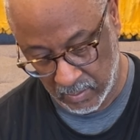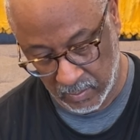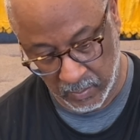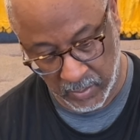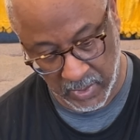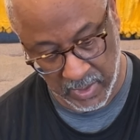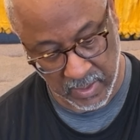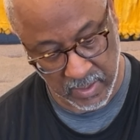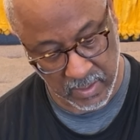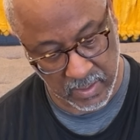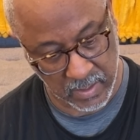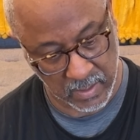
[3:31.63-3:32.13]

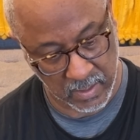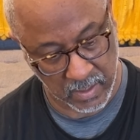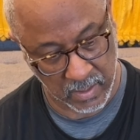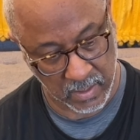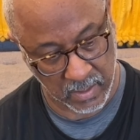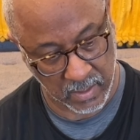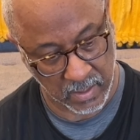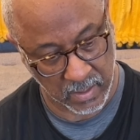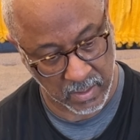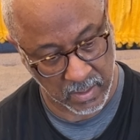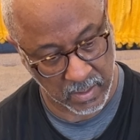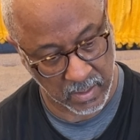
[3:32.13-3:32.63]
base
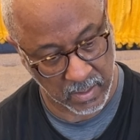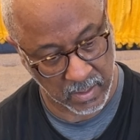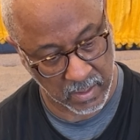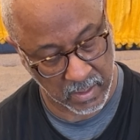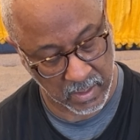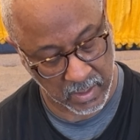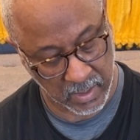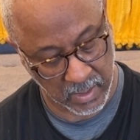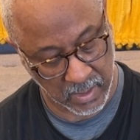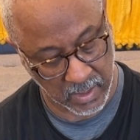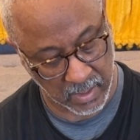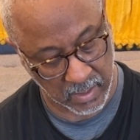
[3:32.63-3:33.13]

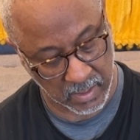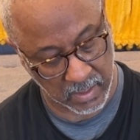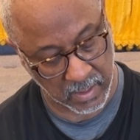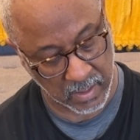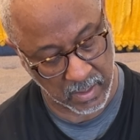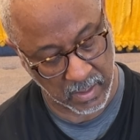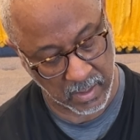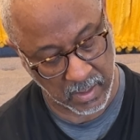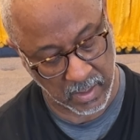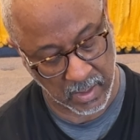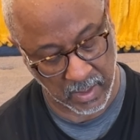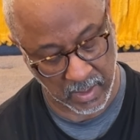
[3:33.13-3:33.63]
kit
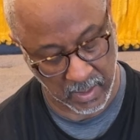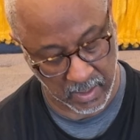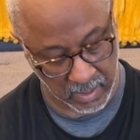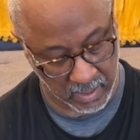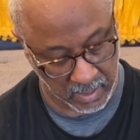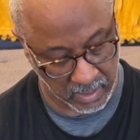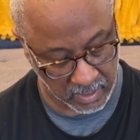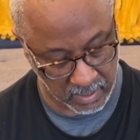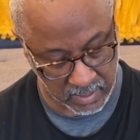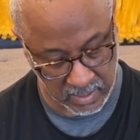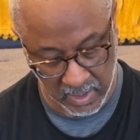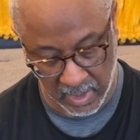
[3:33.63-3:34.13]
and the
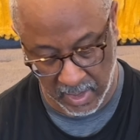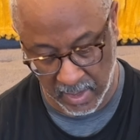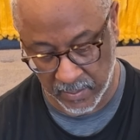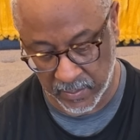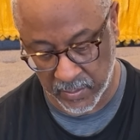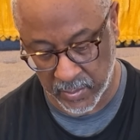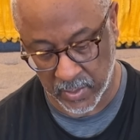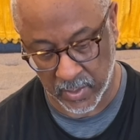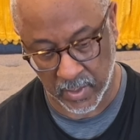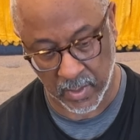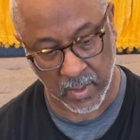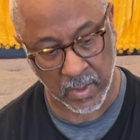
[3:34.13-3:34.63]
top
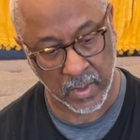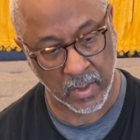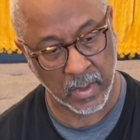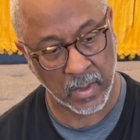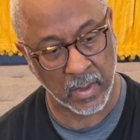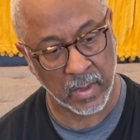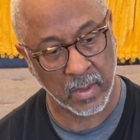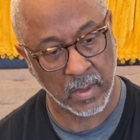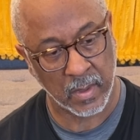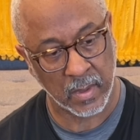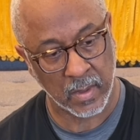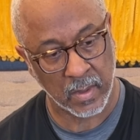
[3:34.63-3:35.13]

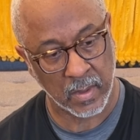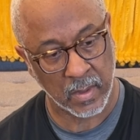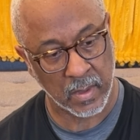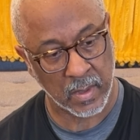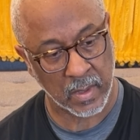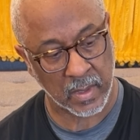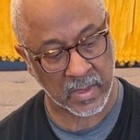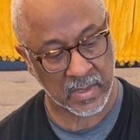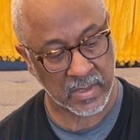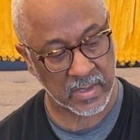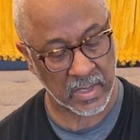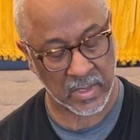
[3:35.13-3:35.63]

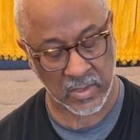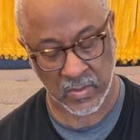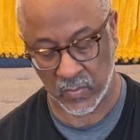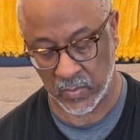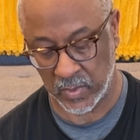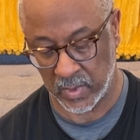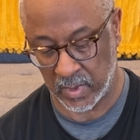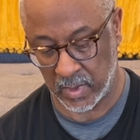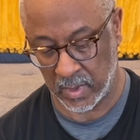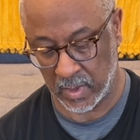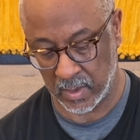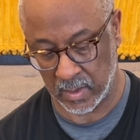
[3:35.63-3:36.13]
accessory
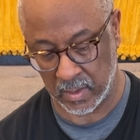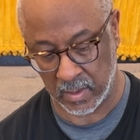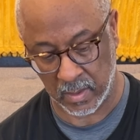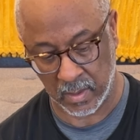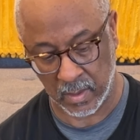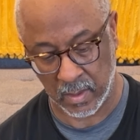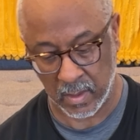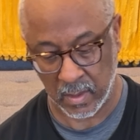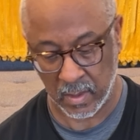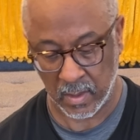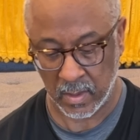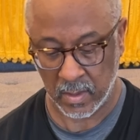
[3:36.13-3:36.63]
kit.
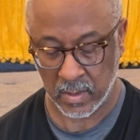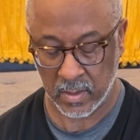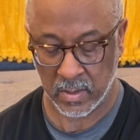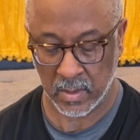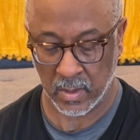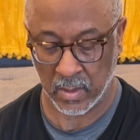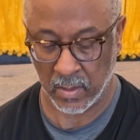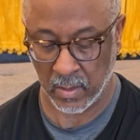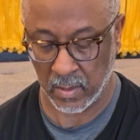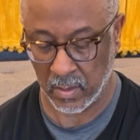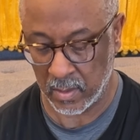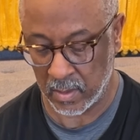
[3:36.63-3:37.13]
So
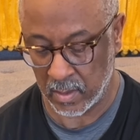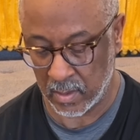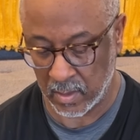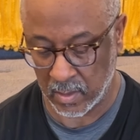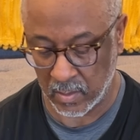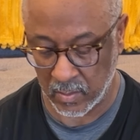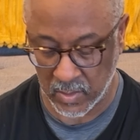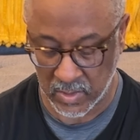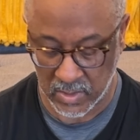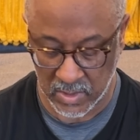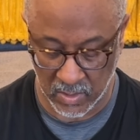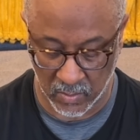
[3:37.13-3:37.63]

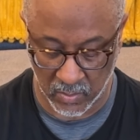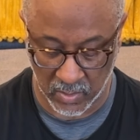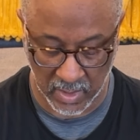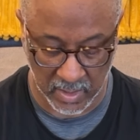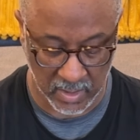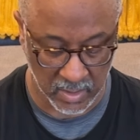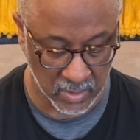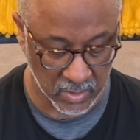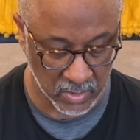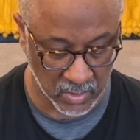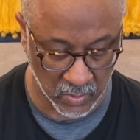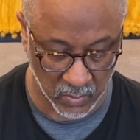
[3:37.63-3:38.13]
let's see what I
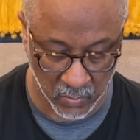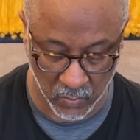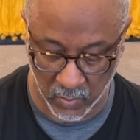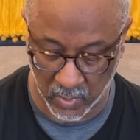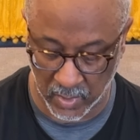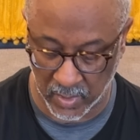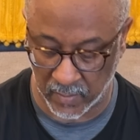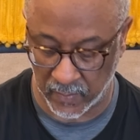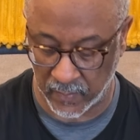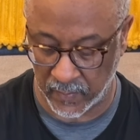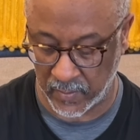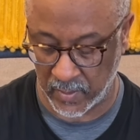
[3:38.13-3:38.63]
can do
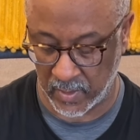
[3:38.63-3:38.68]
with